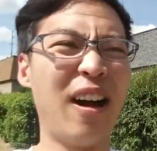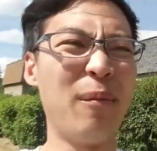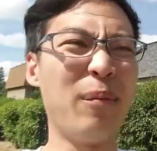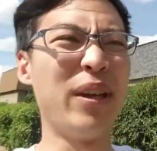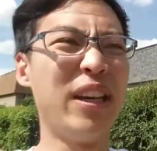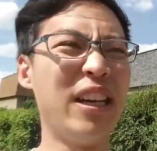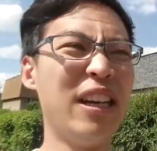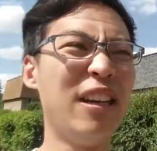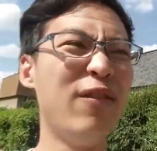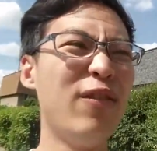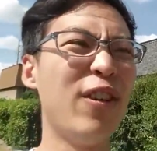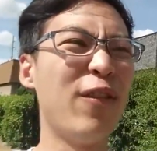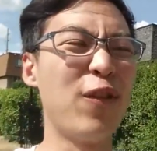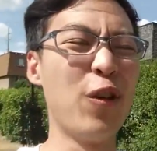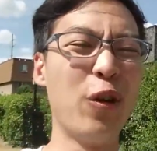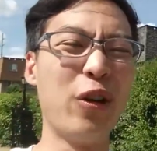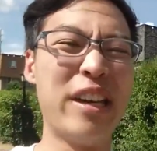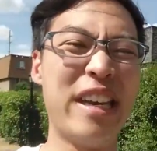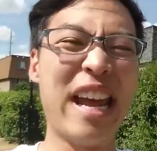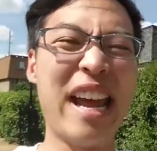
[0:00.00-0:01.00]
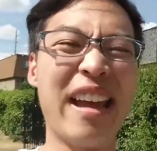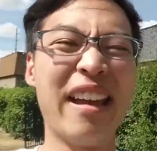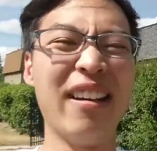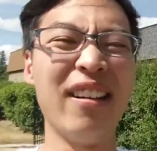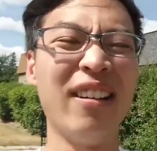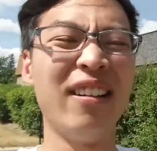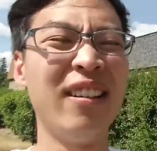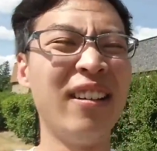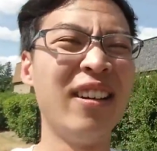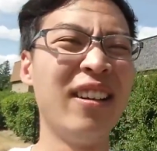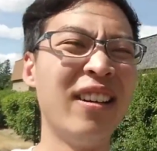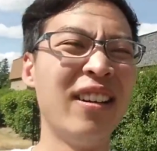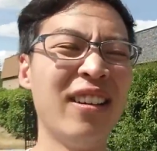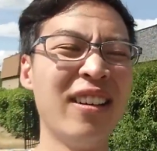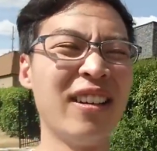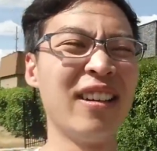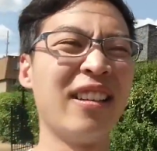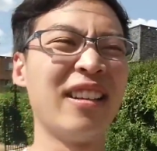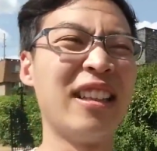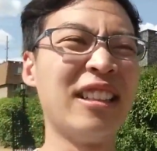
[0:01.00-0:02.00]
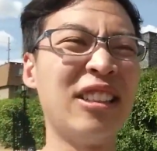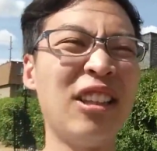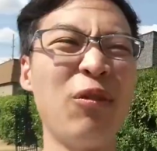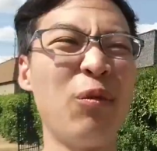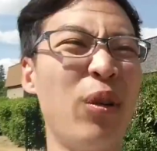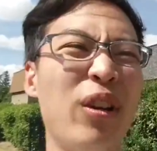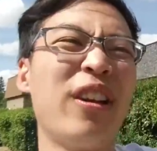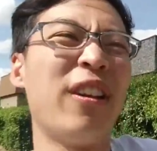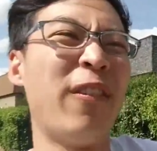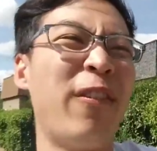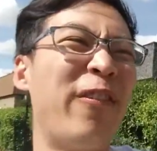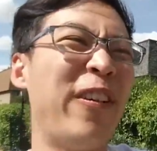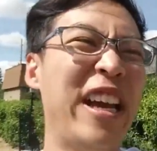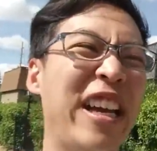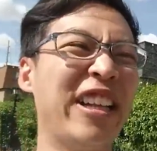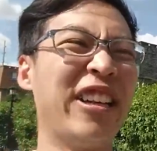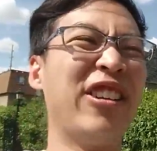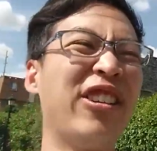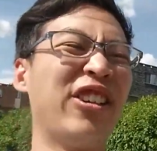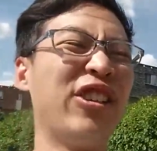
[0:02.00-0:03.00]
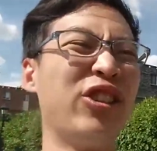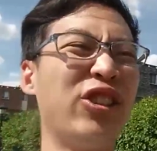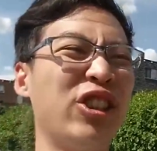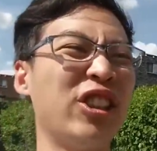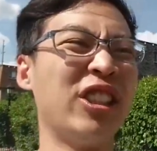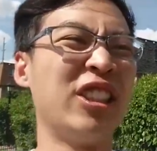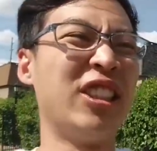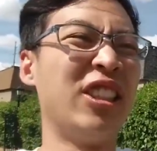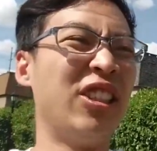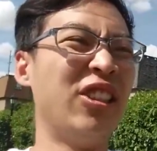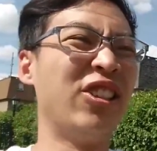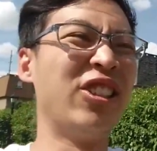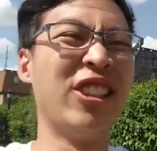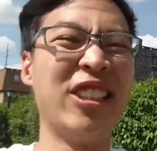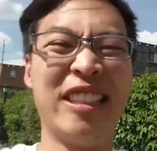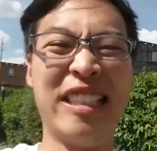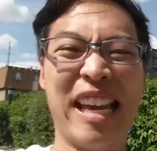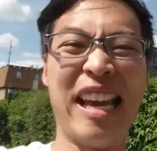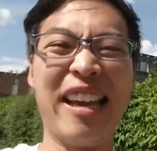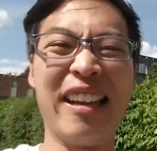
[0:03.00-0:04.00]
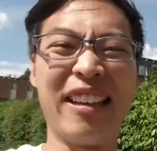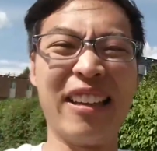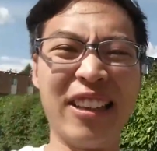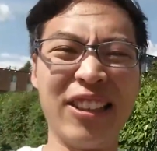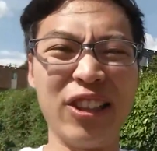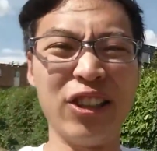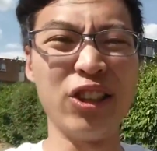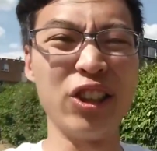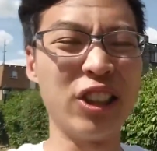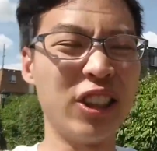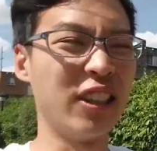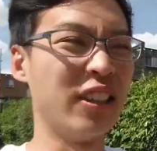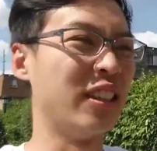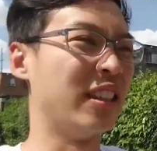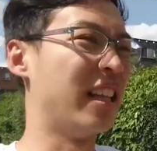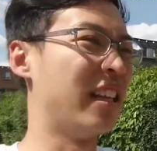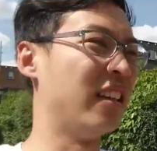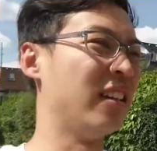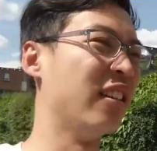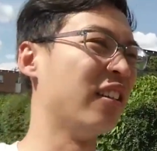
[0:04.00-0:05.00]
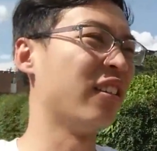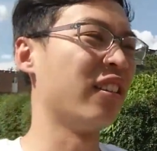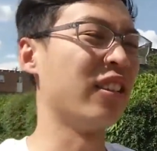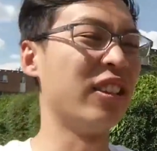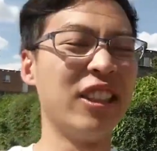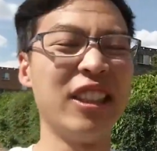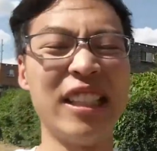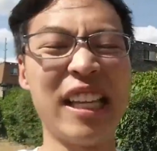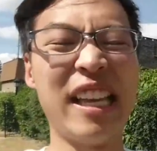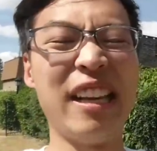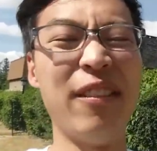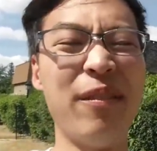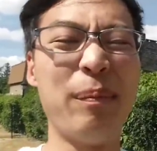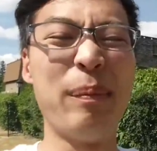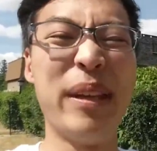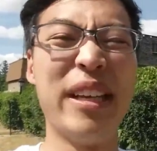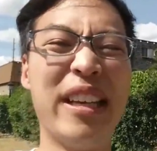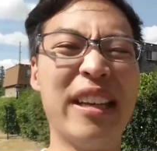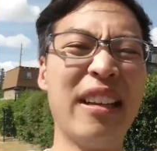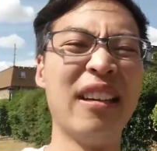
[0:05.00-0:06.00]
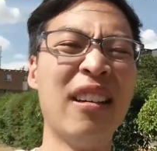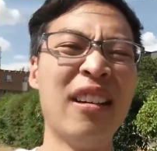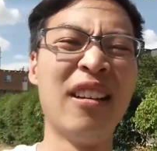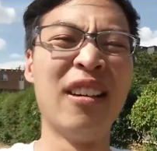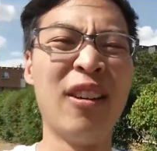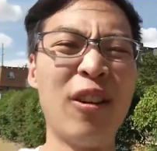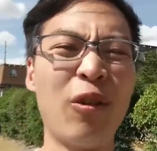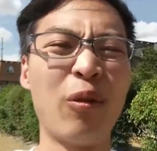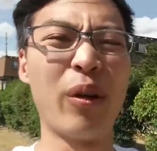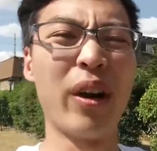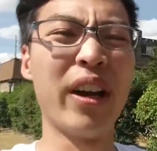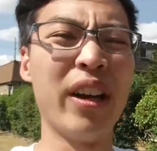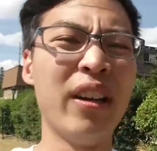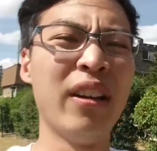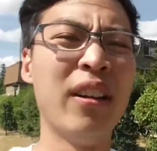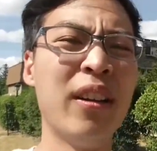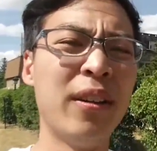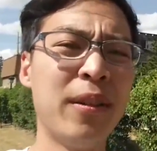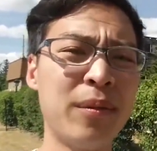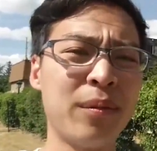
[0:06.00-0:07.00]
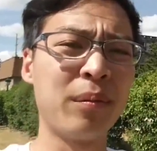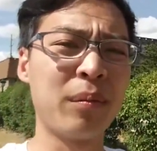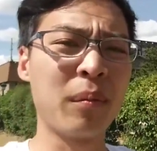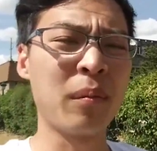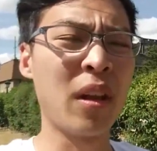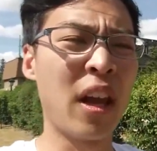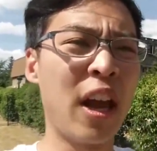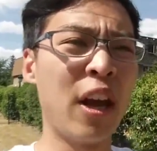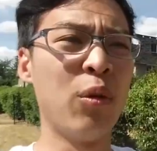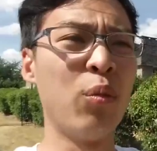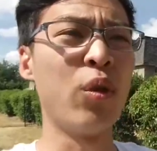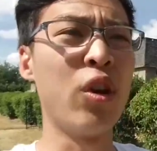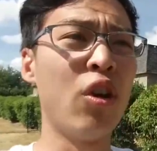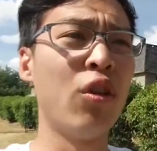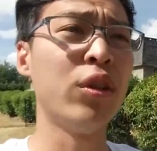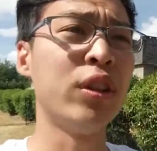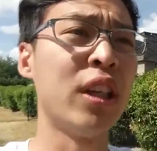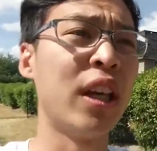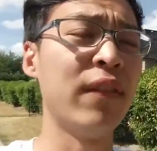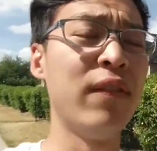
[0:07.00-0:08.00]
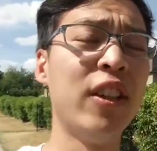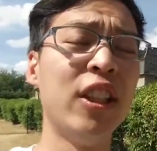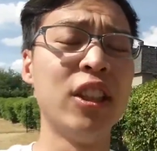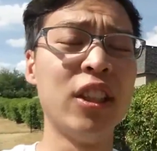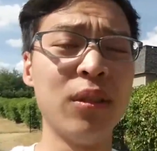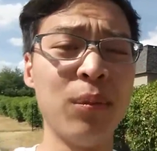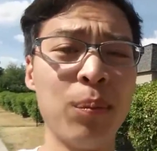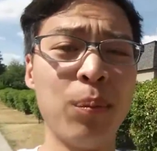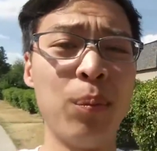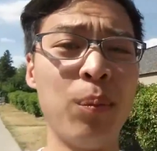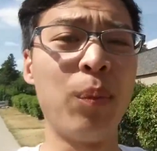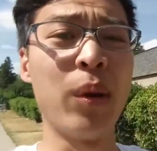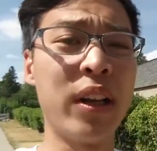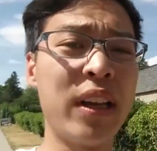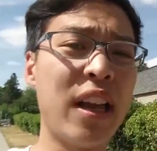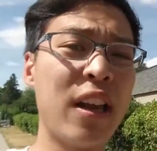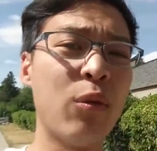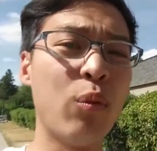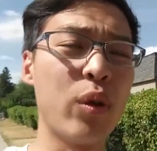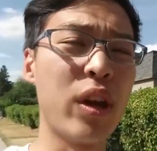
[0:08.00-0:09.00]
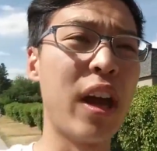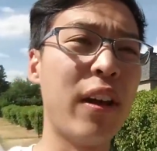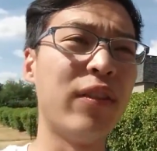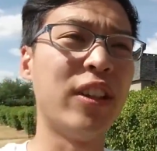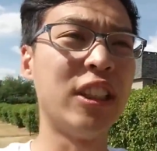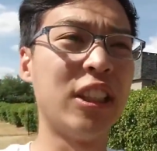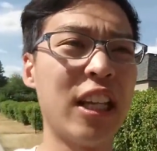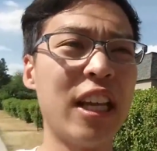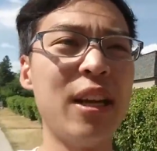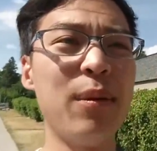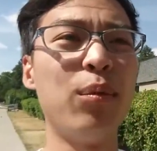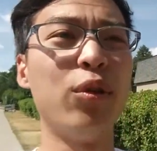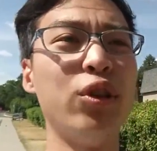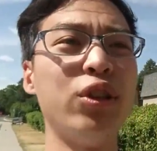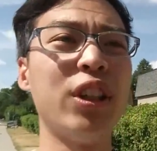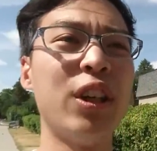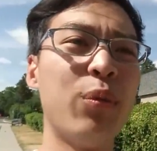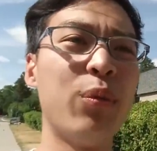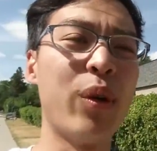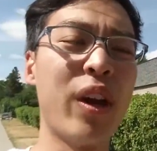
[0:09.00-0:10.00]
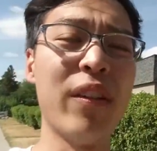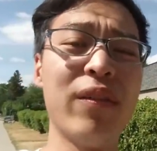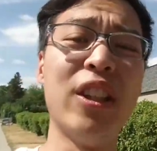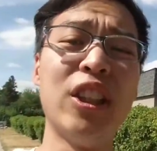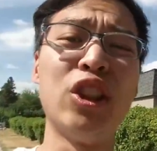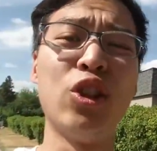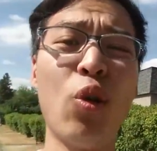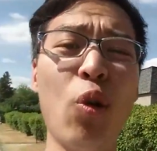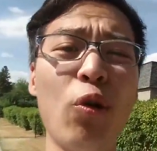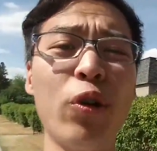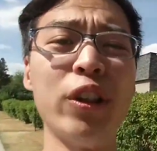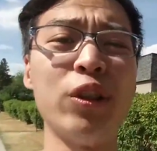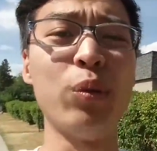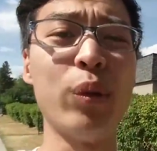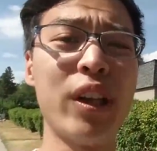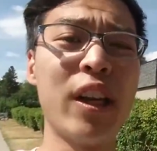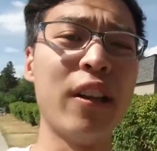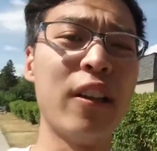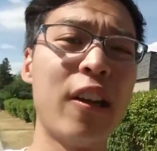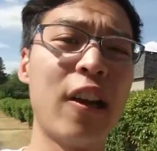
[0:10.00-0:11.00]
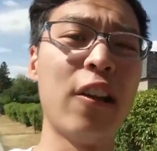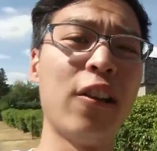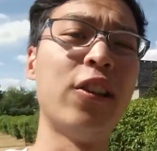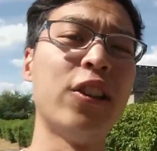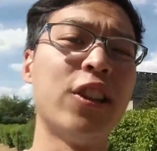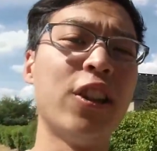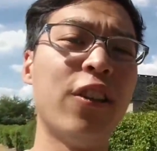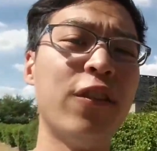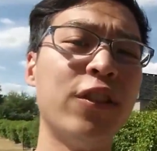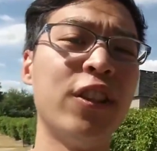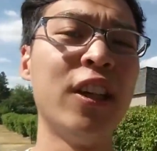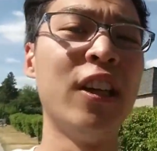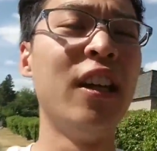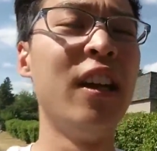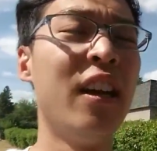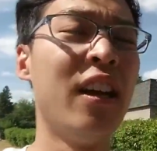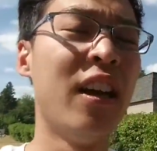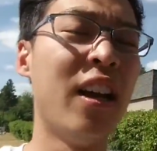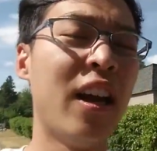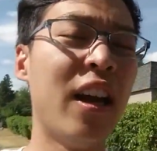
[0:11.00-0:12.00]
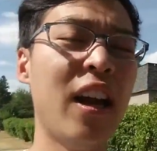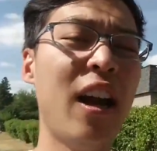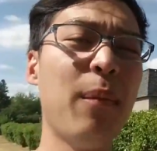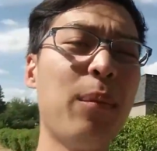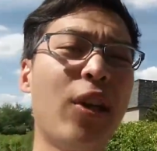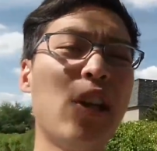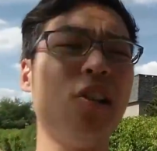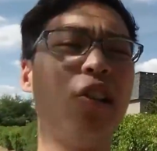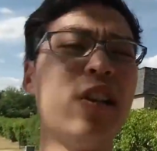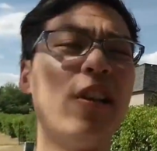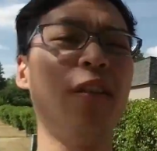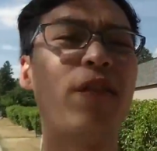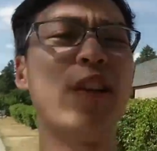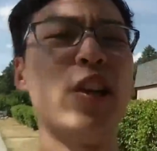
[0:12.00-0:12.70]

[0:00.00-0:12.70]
I mean, even if you're dead, that's not really a failure. You're just dead. You're just in another state of being, right? And we always have these But again, we have these labels and we have these stories we could tell ourselves, and I'm guilty